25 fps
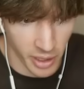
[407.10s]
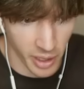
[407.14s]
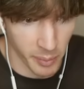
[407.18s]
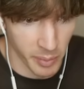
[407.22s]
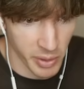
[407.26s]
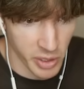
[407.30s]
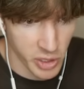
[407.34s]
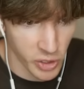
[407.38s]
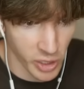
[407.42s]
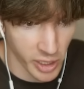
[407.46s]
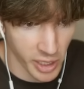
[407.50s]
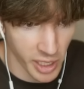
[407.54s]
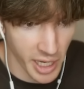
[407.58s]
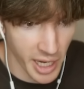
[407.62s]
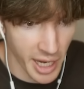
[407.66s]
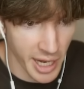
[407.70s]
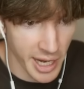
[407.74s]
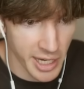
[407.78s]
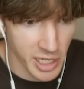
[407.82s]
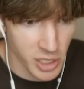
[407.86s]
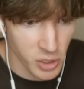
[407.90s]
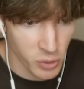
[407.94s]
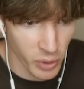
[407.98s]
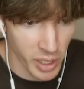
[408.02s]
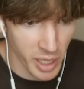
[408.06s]
All right, I'm gonna try to
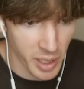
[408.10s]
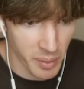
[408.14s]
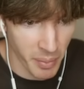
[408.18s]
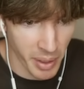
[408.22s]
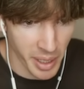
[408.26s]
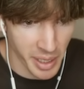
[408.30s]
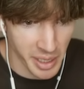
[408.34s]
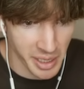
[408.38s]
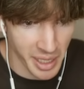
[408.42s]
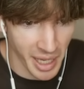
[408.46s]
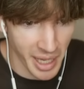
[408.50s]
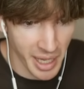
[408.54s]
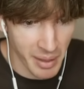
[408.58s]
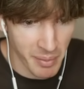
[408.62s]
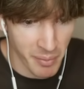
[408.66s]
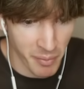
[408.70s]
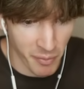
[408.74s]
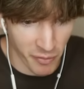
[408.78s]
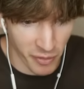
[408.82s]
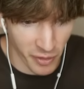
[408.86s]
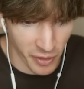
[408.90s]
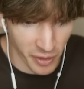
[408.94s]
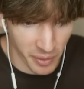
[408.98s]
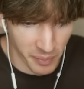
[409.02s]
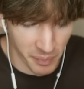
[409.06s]
age rate my
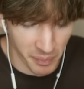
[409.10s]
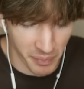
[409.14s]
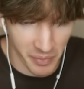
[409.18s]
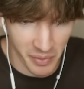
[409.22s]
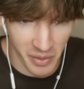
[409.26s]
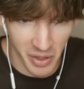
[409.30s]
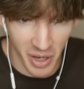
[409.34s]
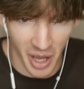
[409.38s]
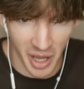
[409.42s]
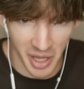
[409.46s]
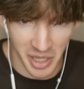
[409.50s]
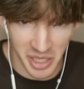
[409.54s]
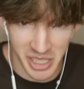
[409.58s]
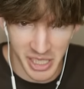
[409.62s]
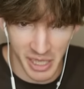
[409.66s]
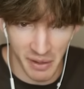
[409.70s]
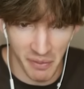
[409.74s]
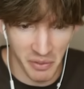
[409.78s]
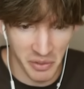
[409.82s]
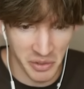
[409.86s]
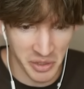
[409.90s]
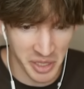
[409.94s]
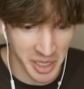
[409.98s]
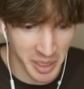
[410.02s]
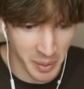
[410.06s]
game for uh,
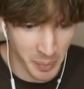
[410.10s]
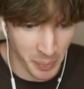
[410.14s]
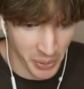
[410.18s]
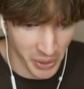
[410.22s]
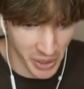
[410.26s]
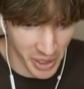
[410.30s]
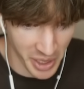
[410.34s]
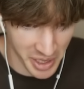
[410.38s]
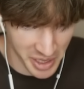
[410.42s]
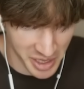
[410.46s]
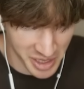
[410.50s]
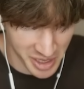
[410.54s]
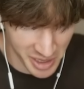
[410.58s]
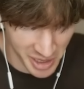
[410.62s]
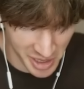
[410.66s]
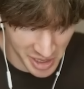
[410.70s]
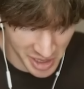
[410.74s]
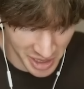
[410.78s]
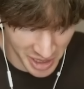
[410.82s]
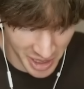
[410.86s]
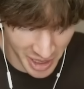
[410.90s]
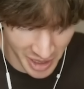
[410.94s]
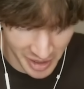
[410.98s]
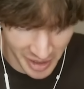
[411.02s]
17 plus. Does it